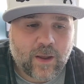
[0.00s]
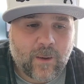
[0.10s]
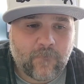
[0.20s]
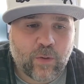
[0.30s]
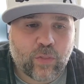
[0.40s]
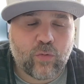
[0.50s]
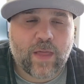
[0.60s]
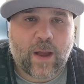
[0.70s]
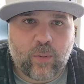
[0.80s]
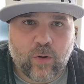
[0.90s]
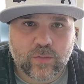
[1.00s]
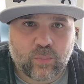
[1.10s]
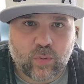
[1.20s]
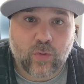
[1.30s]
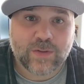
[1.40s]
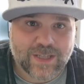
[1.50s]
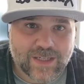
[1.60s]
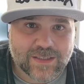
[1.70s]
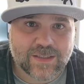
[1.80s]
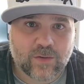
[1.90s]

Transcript: But through that process,